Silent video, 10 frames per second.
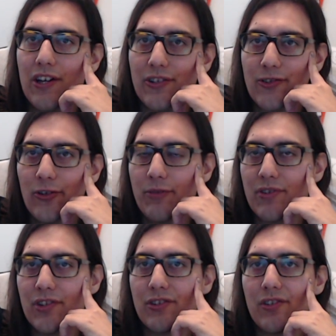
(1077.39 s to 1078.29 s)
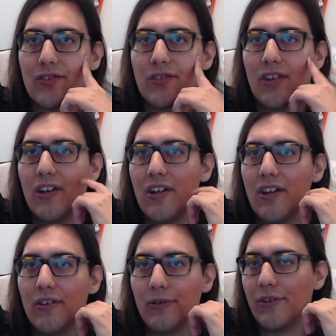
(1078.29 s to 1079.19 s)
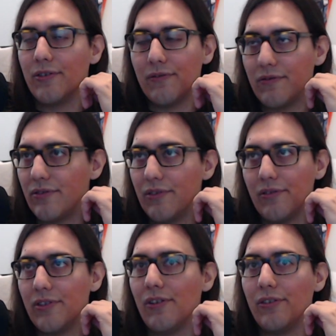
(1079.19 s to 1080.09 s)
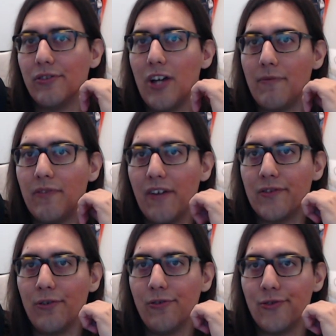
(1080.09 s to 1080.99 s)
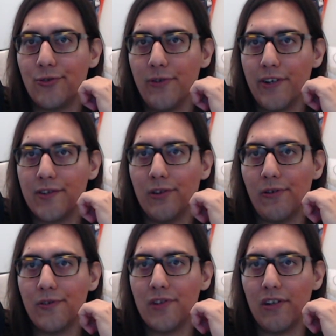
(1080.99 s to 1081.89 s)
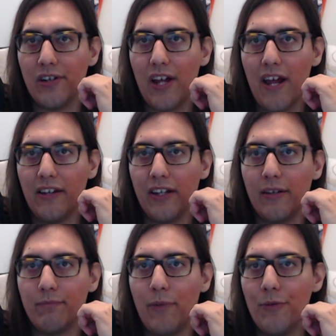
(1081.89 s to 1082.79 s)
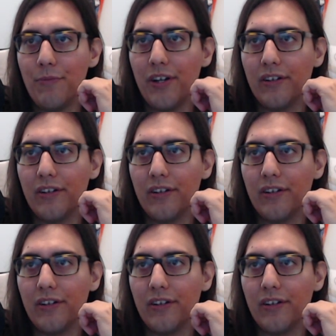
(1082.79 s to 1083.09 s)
Your starting positions, or your top 5 starters: Truex, Larson, Elliott, Bowman,